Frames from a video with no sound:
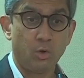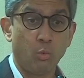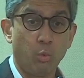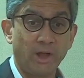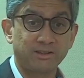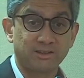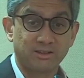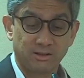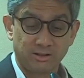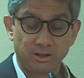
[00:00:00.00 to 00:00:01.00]
what
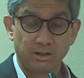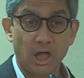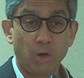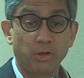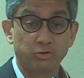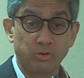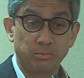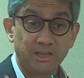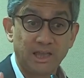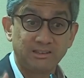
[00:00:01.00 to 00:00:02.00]
how much the
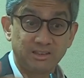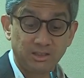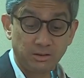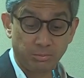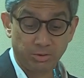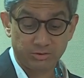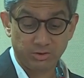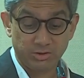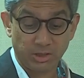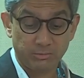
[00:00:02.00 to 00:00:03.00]
PIT, the
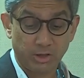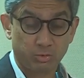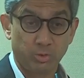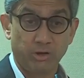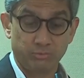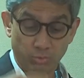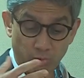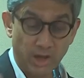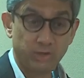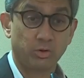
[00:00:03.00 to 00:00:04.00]
personal income tax, would have to
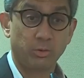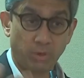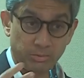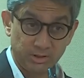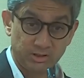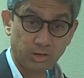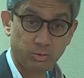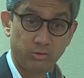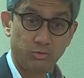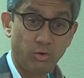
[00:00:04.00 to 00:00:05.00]
rise or the property tax
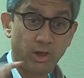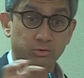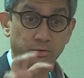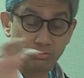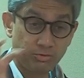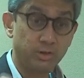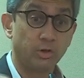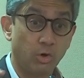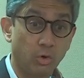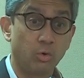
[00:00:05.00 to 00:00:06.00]
would have to rise to fill
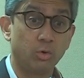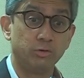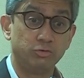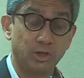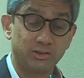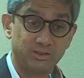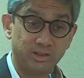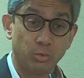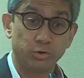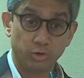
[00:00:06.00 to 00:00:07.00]
the hole if
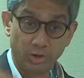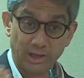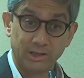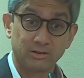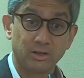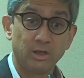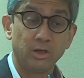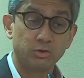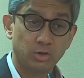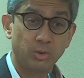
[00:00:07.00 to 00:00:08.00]
GST was not hiked.
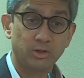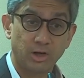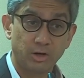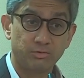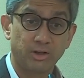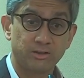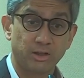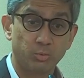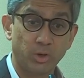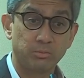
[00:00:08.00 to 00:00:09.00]
So I want to clarify
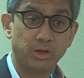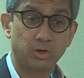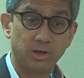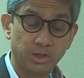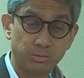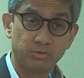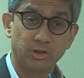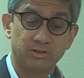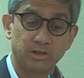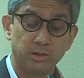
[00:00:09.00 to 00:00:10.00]
that when my colleague
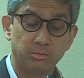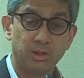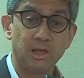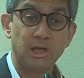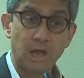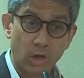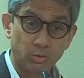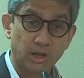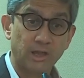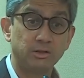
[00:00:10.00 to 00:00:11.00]
Professor Lim
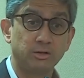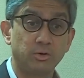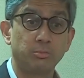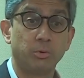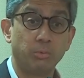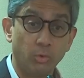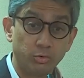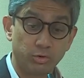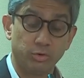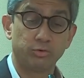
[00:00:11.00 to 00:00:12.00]
outlined different
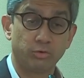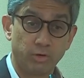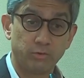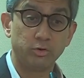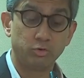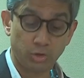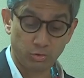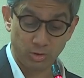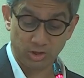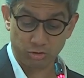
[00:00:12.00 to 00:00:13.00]
proposals for revenue
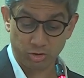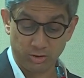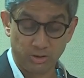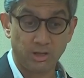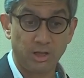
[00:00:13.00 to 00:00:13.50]
generation,